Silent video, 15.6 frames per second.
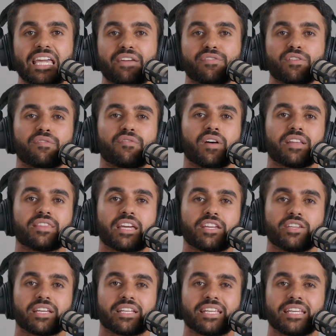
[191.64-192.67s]
If you find
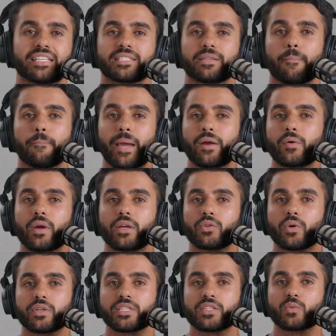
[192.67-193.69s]
that you can hear some
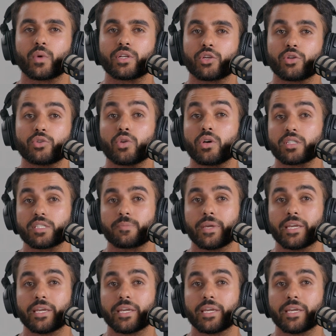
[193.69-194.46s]
background noises when you're not